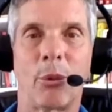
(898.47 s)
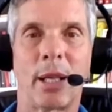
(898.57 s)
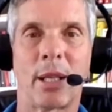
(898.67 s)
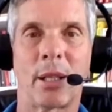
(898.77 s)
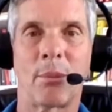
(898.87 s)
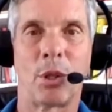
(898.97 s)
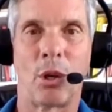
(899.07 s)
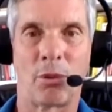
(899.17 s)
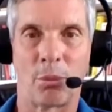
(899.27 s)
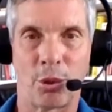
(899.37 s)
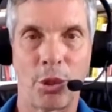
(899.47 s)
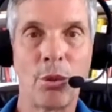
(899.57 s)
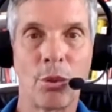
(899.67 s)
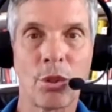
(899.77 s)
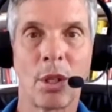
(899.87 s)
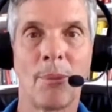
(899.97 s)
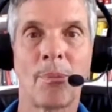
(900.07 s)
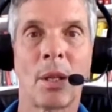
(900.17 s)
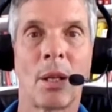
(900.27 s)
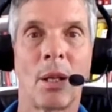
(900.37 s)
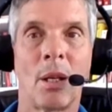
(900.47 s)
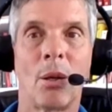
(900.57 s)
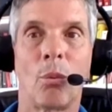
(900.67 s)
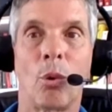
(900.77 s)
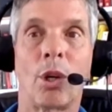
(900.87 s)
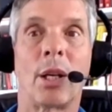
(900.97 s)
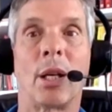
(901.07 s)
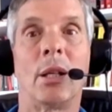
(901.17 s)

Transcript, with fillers: we're not going to overproduce. We're going